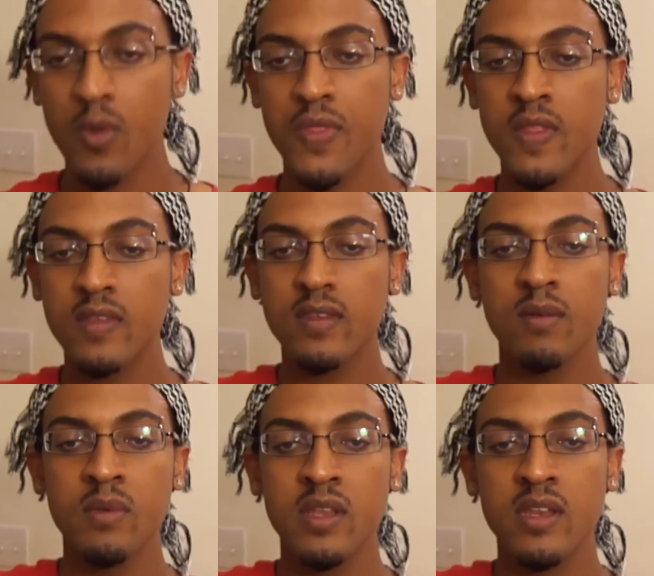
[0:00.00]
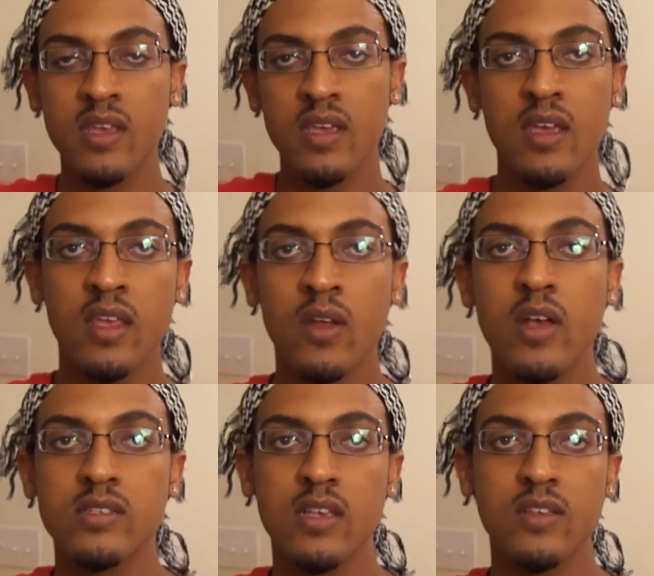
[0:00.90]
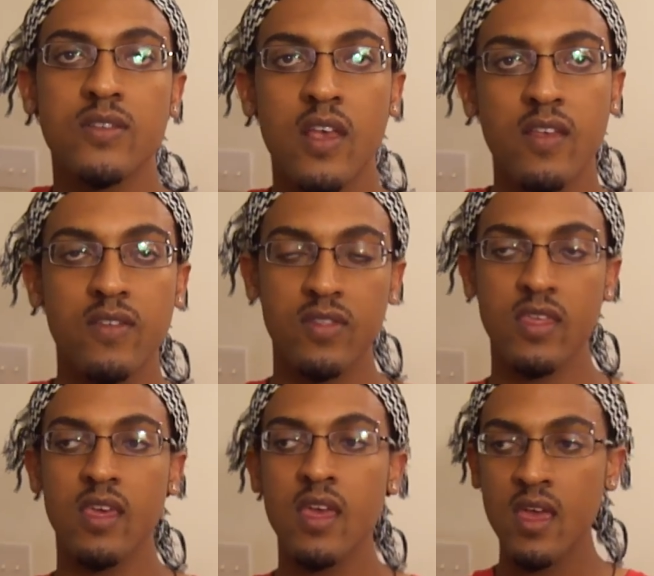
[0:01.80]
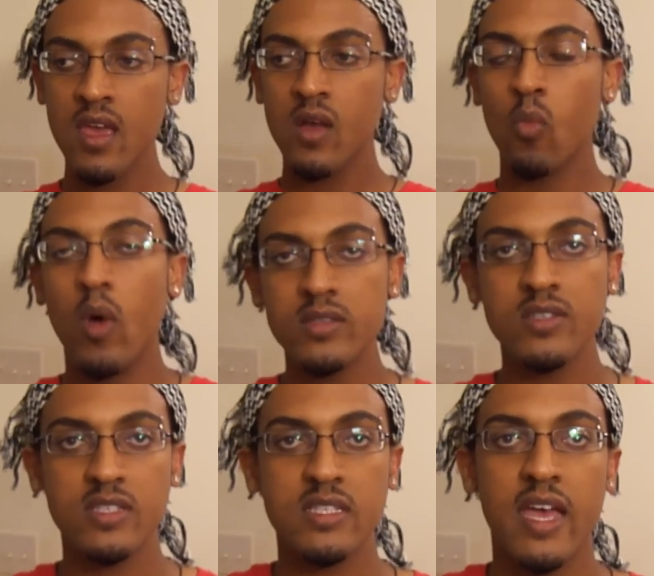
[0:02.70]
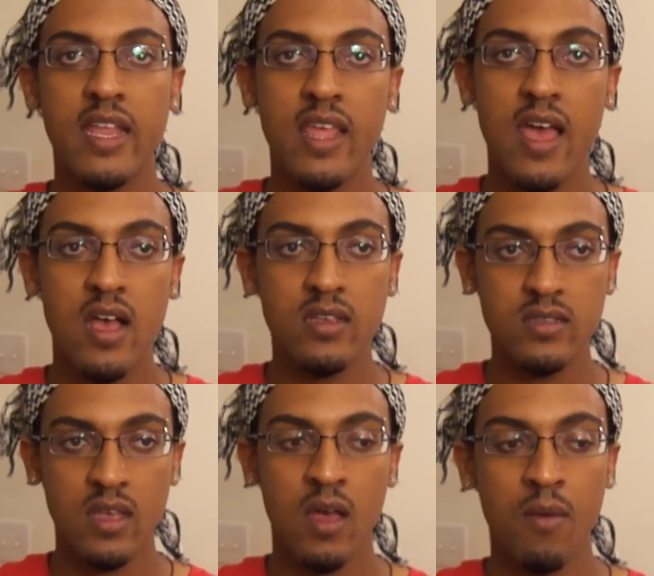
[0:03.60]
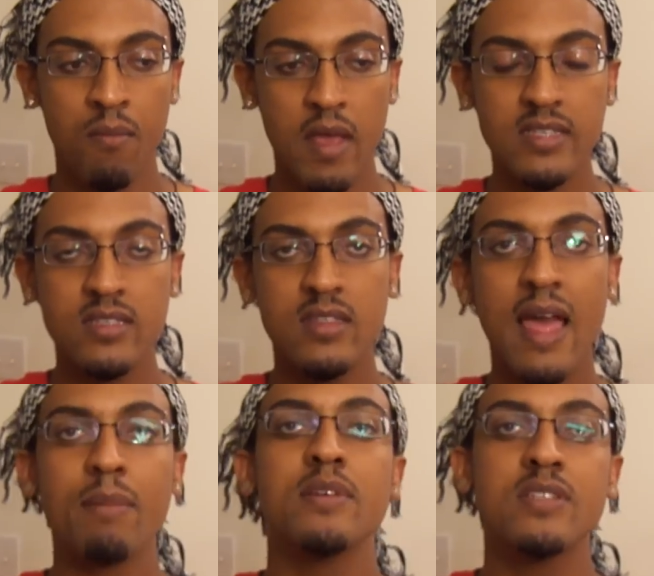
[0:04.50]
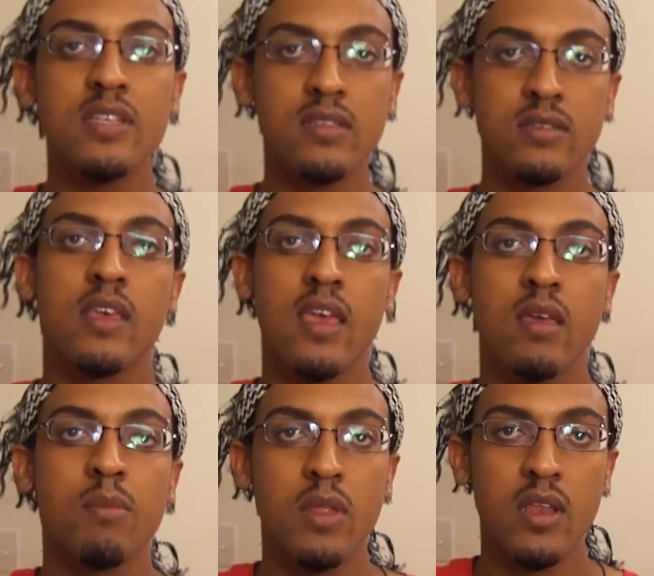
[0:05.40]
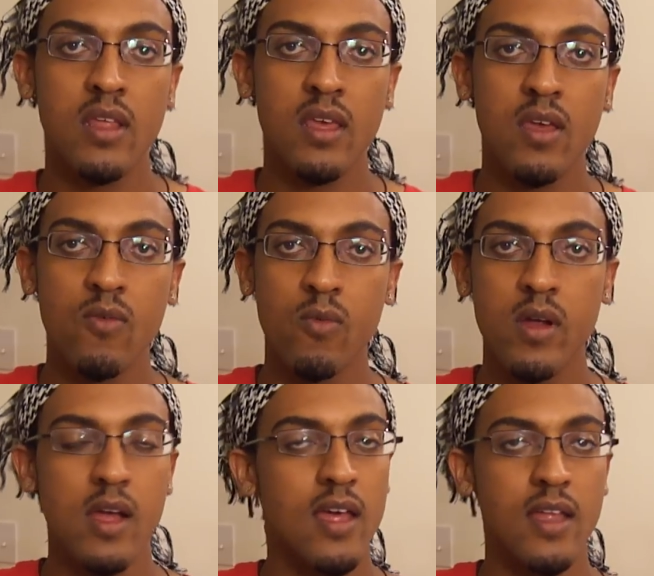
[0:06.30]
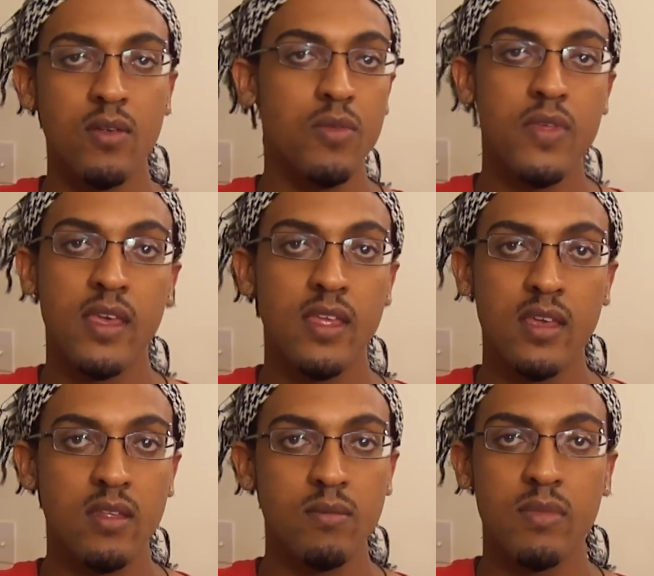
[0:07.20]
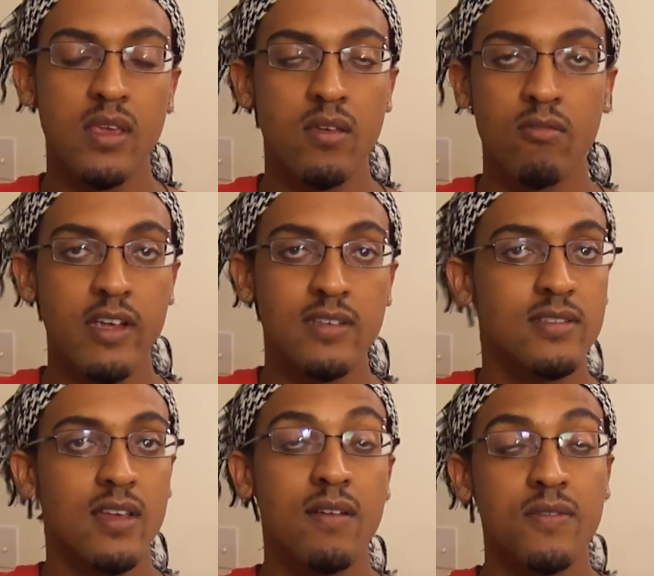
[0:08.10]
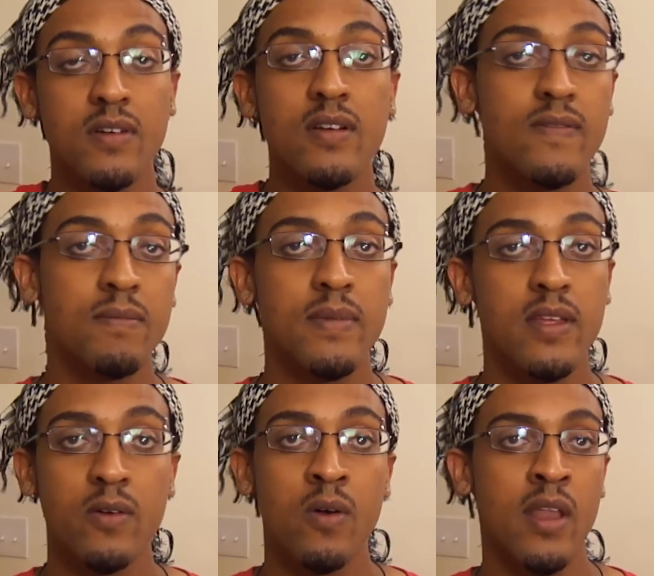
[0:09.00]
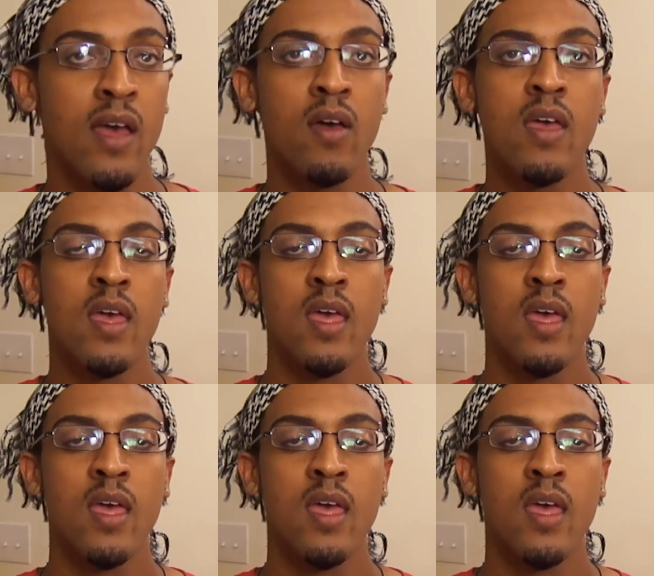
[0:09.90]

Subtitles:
within this community, as the Western society has established its gay community, and where I don't think it could be erased ever from here on out.